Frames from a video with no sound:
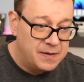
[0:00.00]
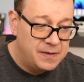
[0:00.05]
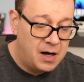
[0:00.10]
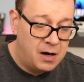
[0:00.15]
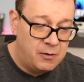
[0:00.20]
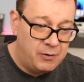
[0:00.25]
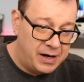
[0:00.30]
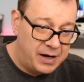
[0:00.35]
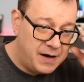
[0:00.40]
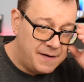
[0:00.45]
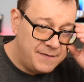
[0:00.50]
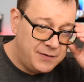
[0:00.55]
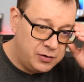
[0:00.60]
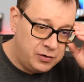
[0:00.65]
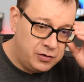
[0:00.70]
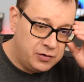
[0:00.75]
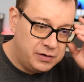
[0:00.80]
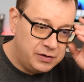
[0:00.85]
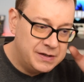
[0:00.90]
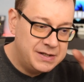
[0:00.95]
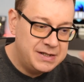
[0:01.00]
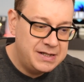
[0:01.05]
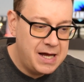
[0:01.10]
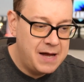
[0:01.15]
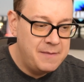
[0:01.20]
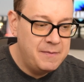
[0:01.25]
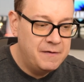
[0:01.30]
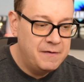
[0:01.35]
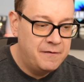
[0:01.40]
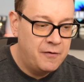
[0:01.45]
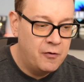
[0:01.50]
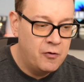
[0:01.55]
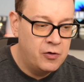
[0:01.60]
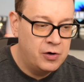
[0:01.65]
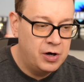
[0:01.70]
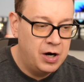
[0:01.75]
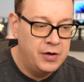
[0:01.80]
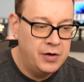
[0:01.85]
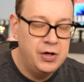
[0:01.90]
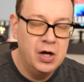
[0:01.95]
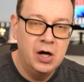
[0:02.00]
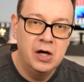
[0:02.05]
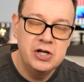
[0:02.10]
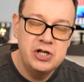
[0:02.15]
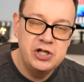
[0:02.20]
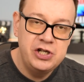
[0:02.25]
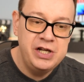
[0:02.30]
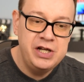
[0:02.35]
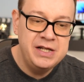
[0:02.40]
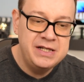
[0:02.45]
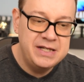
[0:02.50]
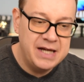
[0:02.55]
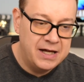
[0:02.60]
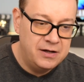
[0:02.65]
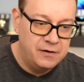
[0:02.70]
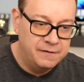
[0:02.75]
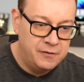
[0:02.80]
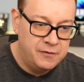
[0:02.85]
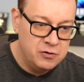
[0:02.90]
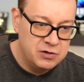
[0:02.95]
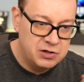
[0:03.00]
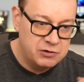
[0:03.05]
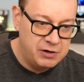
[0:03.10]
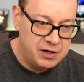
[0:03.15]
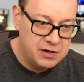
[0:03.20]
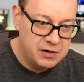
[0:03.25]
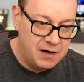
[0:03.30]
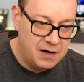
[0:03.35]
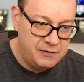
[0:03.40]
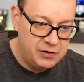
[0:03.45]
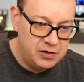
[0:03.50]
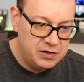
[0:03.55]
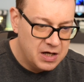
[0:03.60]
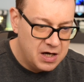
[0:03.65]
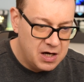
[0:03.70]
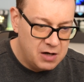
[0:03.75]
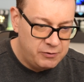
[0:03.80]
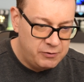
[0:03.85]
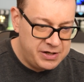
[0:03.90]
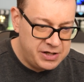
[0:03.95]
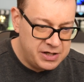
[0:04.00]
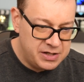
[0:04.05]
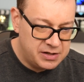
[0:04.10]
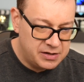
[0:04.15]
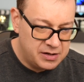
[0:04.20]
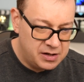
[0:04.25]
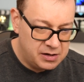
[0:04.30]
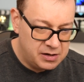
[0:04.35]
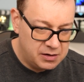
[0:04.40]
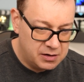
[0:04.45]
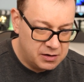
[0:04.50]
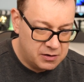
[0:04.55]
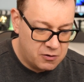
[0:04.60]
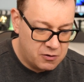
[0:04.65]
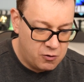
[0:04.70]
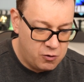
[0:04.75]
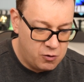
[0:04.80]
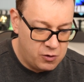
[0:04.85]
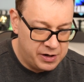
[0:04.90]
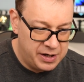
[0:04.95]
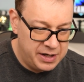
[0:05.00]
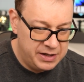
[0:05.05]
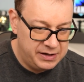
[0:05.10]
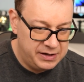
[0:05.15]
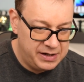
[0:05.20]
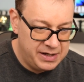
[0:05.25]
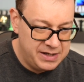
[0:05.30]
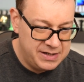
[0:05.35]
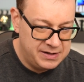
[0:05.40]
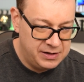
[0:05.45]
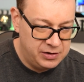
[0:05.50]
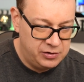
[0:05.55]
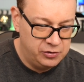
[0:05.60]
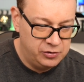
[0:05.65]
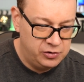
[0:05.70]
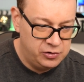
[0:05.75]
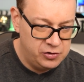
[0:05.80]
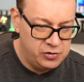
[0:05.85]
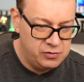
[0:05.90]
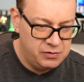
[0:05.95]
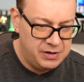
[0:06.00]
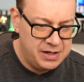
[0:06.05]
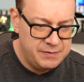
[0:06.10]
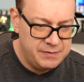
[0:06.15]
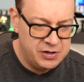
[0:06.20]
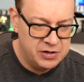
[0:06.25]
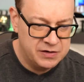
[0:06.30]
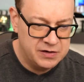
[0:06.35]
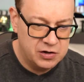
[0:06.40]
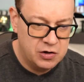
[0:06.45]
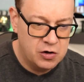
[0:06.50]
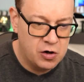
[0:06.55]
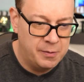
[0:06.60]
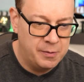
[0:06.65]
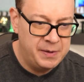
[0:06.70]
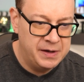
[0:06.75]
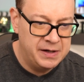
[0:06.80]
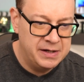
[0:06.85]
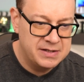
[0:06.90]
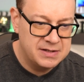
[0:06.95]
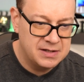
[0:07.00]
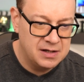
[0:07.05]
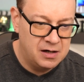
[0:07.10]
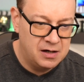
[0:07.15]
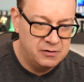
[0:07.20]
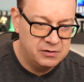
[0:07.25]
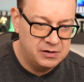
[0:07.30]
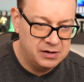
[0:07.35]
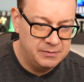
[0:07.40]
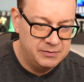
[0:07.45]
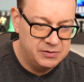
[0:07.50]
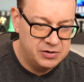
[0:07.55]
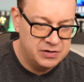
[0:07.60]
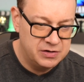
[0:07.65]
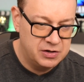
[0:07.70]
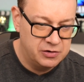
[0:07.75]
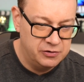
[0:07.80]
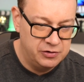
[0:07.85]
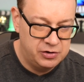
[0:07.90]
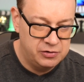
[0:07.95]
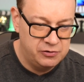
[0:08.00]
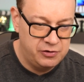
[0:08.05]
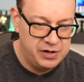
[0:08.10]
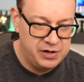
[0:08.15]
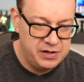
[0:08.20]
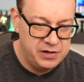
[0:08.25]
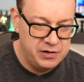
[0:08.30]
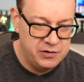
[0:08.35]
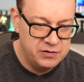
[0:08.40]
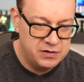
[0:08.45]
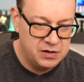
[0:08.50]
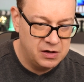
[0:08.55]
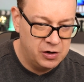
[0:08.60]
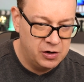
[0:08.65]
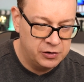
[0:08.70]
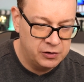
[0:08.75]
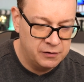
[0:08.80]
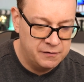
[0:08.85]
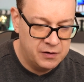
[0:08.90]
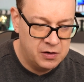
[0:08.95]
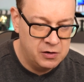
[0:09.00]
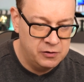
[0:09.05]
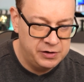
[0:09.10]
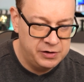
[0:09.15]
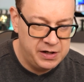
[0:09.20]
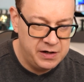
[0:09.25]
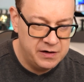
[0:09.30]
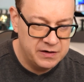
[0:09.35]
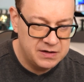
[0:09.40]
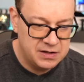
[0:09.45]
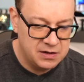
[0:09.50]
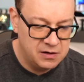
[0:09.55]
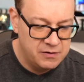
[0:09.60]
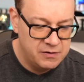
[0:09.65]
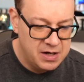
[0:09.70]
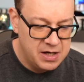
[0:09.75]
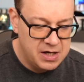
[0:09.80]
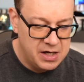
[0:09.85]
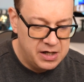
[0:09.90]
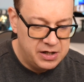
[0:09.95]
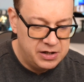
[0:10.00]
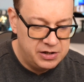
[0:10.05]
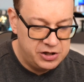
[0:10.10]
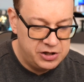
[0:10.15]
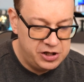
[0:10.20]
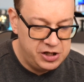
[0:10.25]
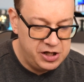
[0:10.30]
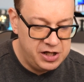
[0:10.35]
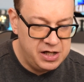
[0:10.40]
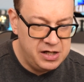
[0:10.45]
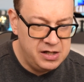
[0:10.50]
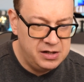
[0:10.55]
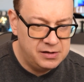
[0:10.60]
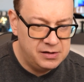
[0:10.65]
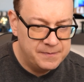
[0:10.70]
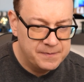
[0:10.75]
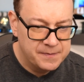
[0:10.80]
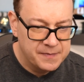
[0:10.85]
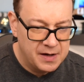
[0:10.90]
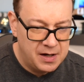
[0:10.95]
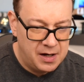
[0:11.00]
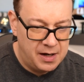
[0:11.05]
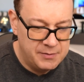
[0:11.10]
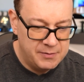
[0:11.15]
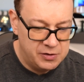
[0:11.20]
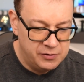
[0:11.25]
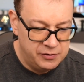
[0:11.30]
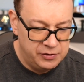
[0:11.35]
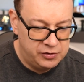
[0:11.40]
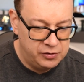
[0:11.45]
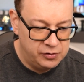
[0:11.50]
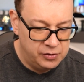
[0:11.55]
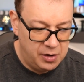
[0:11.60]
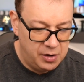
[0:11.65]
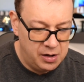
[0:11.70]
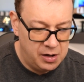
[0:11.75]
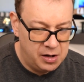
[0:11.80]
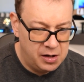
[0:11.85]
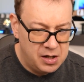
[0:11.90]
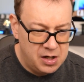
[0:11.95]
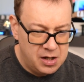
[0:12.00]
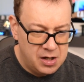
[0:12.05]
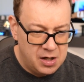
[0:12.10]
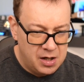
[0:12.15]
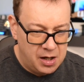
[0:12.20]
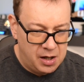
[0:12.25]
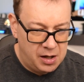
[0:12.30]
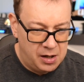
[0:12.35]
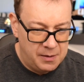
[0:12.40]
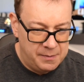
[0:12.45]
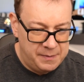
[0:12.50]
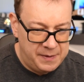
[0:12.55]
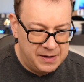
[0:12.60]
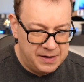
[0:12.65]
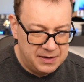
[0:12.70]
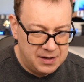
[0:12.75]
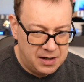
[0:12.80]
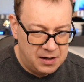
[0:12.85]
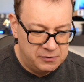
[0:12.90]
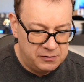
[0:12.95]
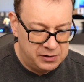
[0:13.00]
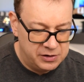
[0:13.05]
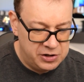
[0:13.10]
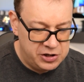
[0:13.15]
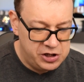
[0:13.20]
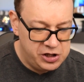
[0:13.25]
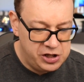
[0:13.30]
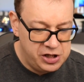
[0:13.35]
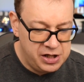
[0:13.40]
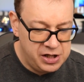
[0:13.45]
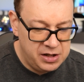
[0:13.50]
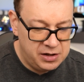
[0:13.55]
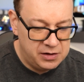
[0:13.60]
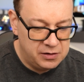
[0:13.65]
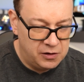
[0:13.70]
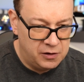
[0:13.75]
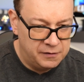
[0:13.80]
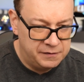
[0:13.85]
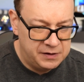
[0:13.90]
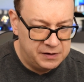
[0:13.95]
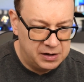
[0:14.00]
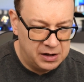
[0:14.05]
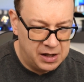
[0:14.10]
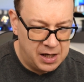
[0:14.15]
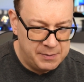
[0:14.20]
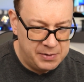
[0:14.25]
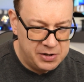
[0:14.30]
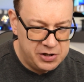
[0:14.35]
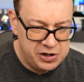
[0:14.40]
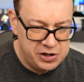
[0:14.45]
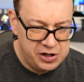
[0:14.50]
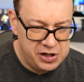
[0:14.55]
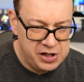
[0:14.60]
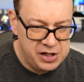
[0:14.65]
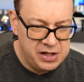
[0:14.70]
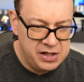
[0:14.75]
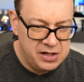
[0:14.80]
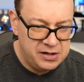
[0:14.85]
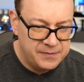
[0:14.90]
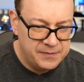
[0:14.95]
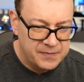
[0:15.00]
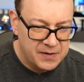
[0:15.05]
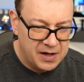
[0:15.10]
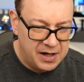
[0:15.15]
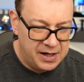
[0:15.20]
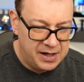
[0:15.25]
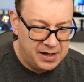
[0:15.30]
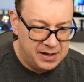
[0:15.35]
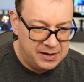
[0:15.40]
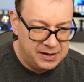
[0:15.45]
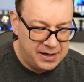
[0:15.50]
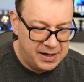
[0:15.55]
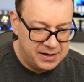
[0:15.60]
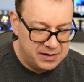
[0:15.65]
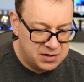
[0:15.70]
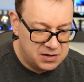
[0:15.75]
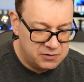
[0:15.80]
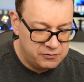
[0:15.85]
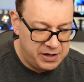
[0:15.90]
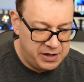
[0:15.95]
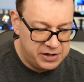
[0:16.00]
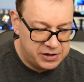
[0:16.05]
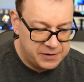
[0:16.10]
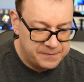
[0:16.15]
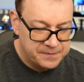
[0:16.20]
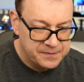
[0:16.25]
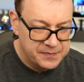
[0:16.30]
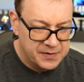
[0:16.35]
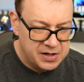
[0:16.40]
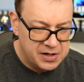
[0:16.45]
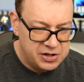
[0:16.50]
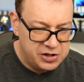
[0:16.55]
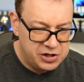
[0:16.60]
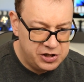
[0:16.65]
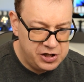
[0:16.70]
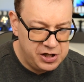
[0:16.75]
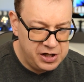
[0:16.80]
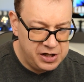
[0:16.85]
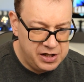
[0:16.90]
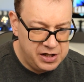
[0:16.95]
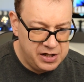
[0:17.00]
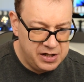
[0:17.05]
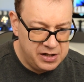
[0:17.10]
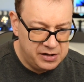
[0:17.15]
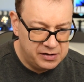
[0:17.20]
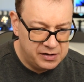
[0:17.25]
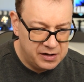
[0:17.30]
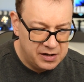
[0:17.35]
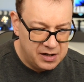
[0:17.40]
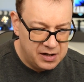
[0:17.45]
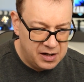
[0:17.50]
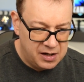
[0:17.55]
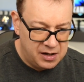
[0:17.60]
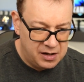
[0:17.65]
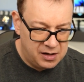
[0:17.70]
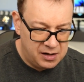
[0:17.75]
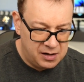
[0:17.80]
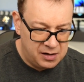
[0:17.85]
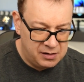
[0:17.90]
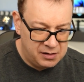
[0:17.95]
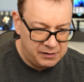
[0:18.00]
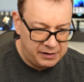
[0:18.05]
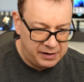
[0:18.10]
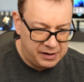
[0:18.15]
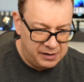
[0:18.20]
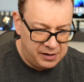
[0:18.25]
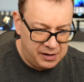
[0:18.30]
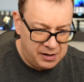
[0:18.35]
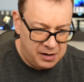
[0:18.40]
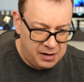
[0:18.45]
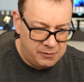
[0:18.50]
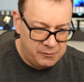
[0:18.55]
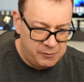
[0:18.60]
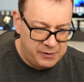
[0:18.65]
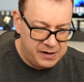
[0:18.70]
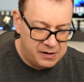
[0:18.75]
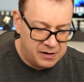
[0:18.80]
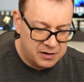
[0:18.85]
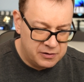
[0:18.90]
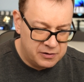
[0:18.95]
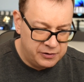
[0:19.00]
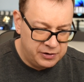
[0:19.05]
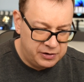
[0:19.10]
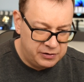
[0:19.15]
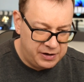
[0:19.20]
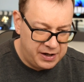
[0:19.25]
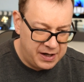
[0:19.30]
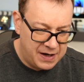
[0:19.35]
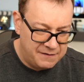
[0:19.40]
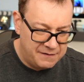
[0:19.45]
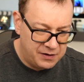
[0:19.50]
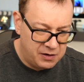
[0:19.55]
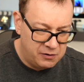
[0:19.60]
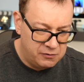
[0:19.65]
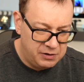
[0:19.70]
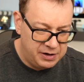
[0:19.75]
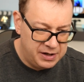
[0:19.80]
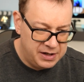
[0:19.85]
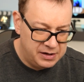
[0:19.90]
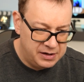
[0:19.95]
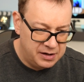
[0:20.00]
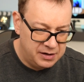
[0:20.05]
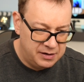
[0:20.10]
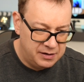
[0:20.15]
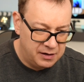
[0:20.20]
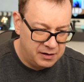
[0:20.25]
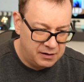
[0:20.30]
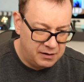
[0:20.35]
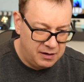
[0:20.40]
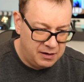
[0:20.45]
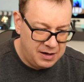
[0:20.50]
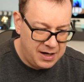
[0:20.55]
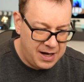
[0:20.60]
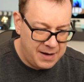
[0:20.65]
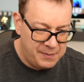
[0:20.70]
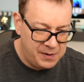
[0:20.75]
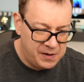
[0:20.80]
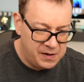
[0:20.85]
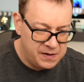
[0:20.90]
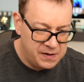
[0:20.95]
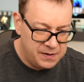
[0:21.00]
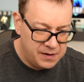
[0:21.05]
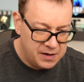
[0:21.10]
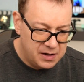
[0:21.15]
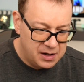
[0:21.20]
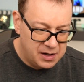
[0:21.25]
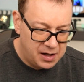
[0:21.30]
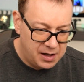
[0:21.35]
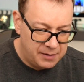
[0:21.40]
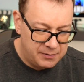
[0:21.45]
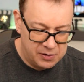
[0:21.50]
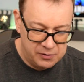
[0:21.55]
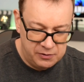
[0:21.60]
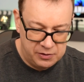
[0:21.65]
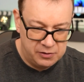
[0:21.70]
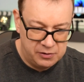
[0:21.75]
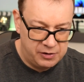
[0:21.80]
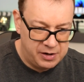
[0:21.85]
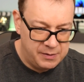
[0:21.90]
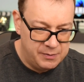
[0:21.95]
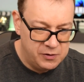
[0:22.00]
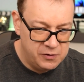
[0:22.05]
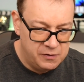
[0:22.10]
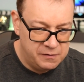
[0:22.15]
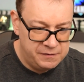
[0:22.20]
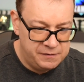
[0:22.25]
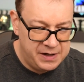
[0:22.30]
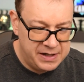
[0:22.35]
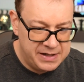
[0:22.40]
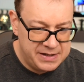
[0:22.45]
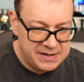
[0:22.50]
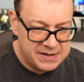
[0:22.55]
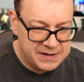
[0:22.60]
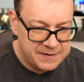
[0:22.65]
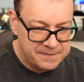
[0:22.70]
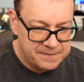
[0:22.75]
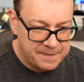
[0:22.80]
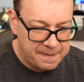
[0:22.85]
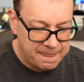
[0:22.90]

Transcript: now I have to do the same for the sheets and the full screen cover which is uh, quite easy to do let me just copy this out I'm just going to reuse a lot of code here so sheet I'm going to uh, uh, build out a sheet of type sheet and then switch sheet. Uh, uh, we are going to have only the lemon. I'm going to remove this.